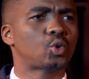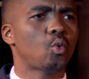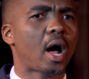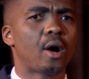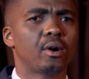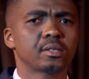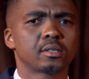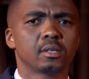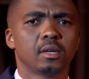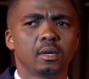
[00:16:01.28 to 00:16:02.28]
two
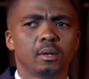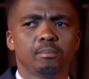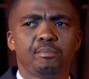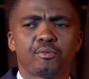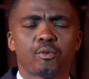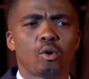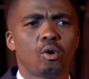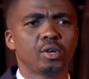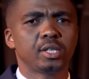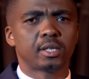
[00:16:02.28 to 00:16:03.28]
hours
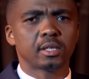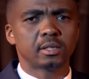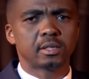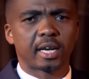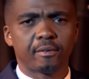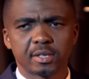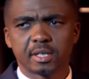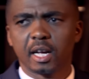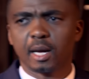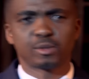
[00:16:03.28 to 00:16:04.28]
before he killed Trevor
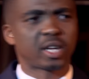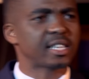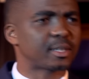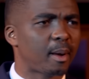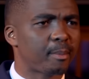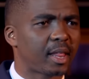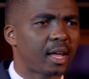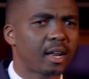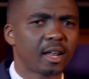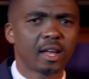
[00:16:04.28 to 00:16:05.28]
Steenkamp. Do you guys remember
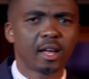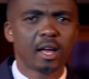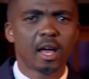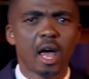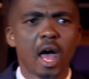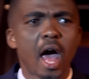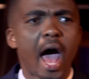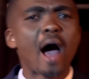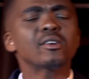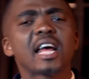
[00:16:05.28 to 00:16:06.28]
that?
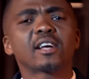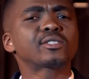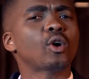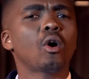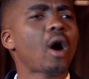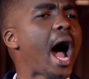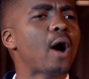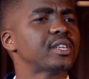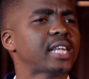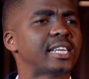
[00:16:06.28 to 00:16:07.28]
I was like, so
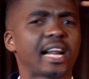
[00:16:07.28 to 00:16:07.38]
how is that